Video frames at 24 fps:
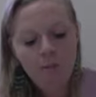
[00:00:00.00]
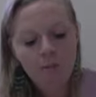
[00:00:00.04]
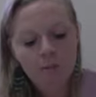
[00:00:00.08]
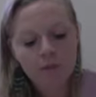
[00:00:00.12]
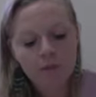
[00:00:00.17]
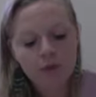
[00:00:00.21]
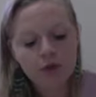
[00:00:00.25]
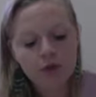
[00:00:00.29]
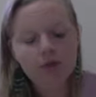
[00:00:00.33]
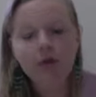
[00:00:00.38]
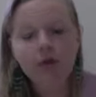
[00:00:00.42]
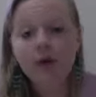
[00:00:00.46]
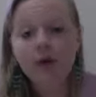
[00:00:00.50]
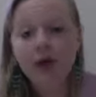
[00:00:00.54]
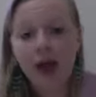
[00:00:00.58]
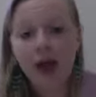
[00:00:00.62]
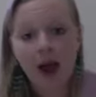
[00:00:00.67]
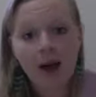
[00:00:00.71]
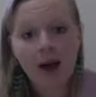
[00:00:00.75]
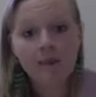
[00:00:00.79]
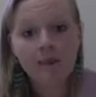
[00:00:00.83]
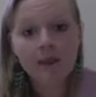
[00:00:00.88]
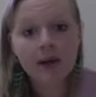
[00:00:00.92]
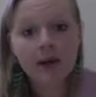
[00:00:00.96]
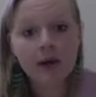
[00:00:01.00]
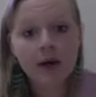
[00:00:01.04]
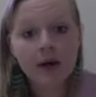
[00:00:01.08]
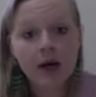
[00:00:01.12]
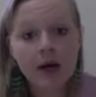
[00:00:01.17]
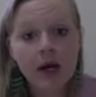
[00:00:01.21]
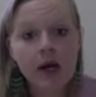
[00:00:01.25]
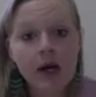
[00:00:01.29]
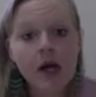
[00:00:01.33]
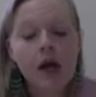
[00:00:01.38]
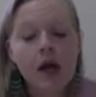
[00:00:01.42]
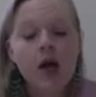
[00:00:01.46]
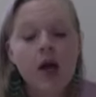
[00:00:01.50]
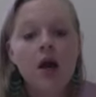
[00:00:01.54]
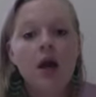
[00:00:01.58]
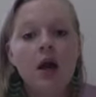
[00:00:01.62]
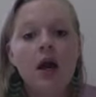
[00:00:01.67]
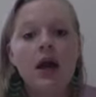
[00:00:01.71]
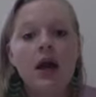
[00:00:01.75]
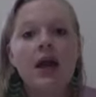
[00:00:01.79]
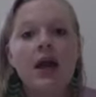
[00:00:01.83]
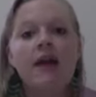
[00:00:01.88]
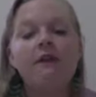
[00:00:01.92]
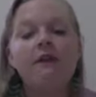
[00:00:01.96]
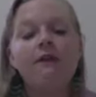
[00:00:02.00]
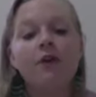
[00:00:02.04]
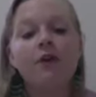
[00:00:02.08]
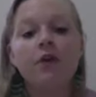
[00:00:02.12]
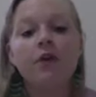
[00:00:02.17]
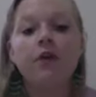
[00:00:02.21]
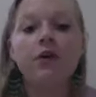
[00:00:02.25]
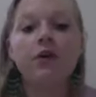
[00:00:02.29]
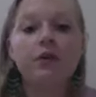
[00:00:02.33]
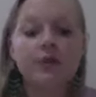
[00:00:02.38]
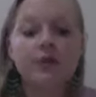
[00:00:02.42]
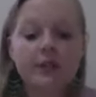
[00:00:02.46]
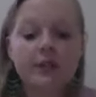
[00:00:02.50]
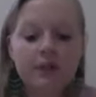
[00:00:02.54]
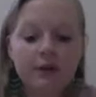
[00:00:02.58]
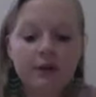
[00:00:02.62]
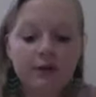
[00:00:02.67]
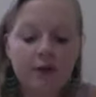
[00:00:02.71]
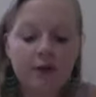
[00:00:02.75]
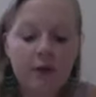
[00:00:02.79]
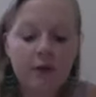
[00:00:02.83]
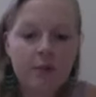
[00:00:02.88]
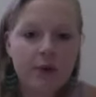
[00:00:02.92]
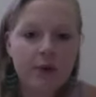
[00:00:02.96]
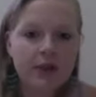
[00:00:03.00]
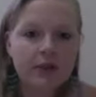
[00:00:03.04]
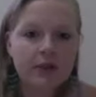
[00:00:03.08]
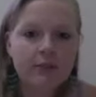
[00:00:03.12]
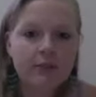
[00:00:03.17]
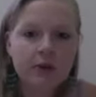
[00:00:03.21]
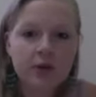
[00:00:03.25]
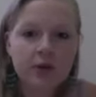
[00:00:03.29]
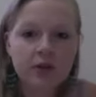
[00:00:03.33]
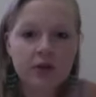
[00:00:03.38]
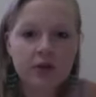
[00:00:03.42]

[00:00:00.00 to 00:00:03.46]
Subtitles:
So vocabulary. If you're using the footprints books,